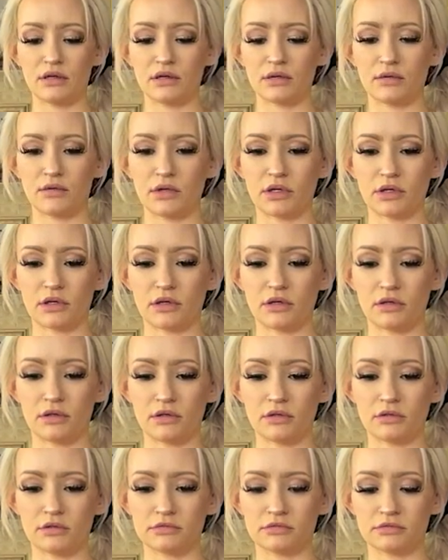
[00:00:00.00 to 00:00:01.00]
There
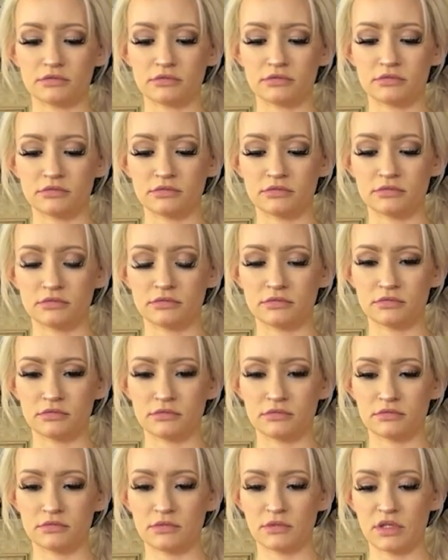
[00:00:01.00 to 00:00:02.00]
we
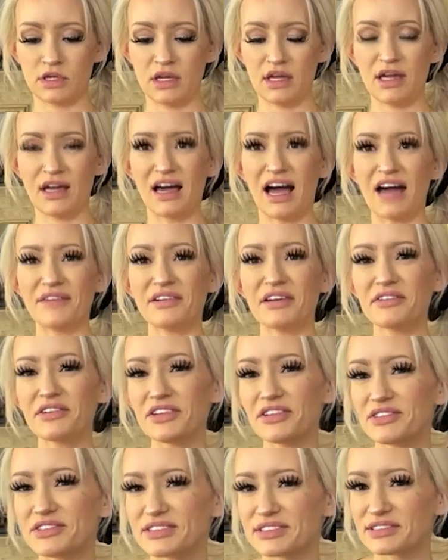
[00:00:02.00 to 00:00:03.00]
go. I've
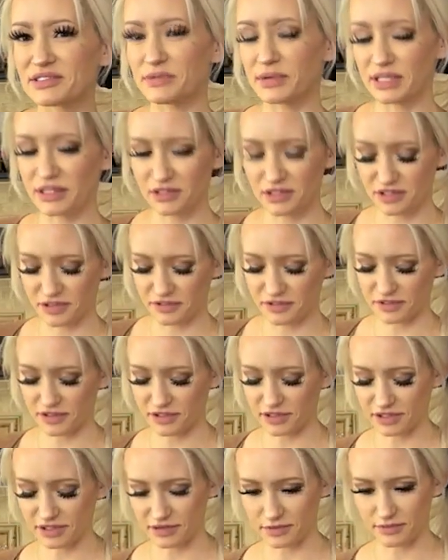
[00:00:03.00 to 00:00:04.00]
never used sweetener
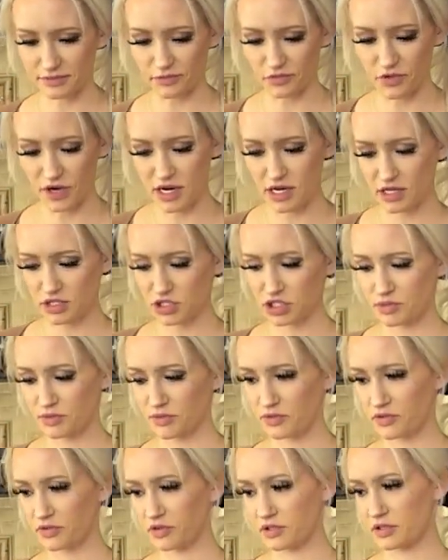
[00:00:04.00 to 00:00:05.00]
for ranch
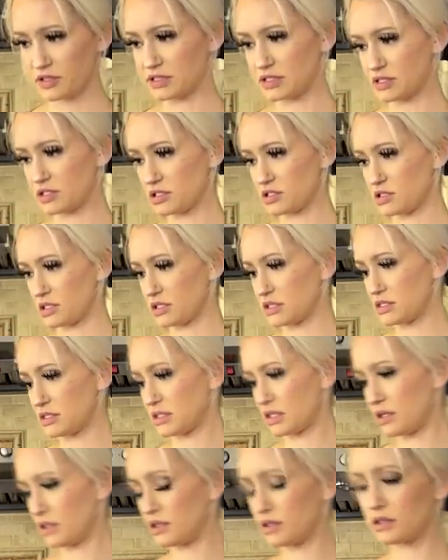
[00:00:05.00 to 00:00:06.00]
before. That's
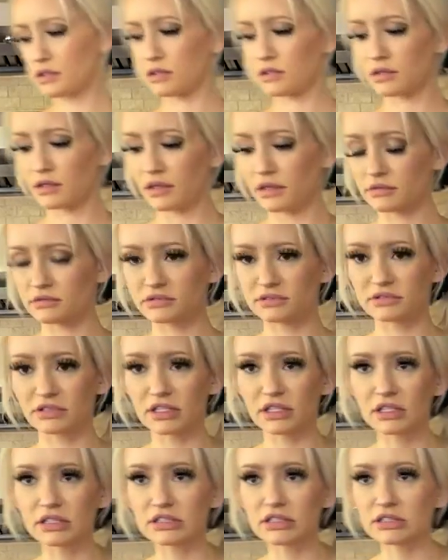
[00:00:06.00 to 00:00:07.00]
interesting. I don't
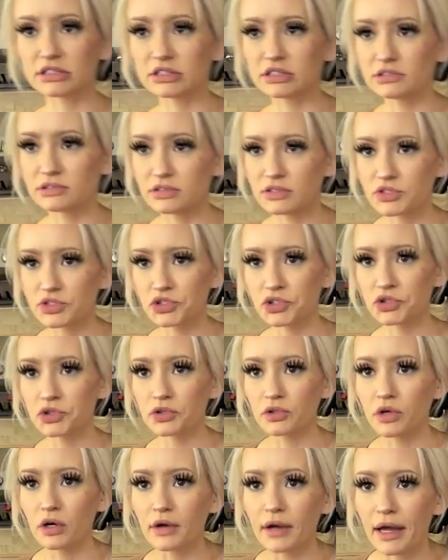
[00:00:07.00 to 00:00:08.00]
think I need to use
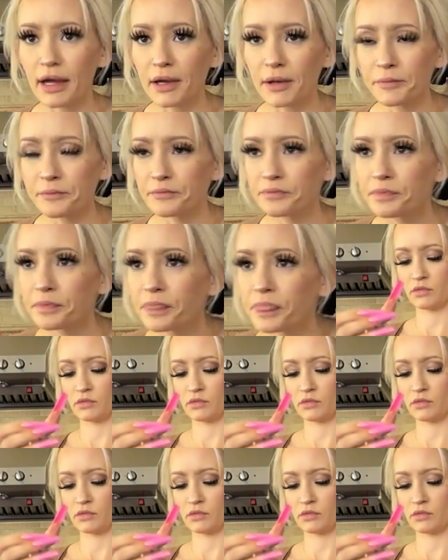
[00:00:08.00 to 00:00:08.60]
two. Okay.